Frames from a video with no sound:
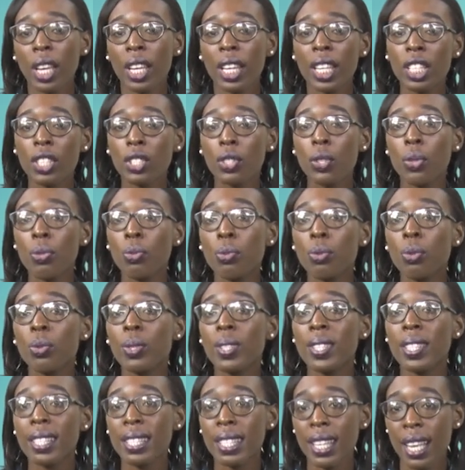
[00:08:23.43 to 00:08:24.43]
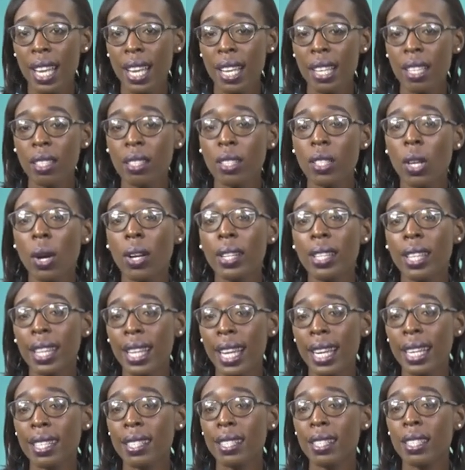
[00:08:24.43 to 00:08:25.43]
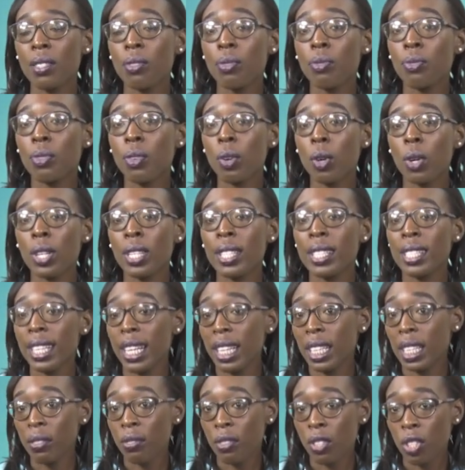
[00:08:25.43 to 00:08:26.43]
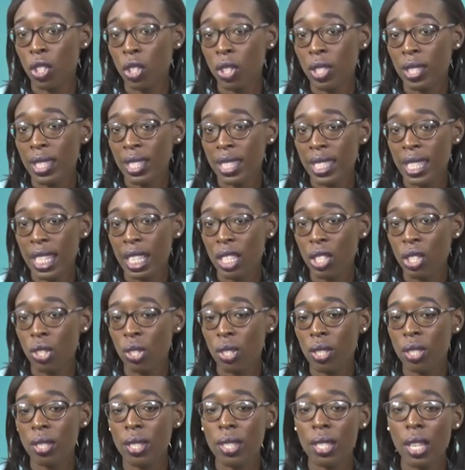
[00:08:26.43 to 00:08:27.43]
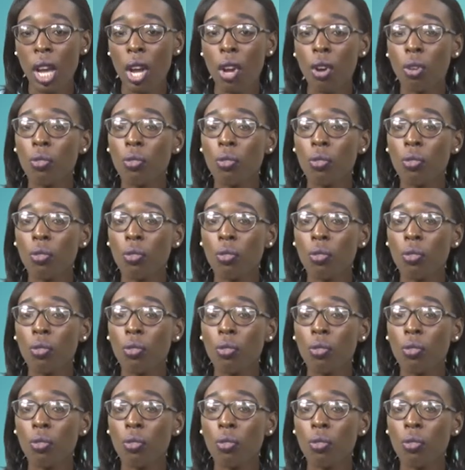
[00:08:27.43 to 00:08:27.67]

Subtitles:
is through sales on license for television stations,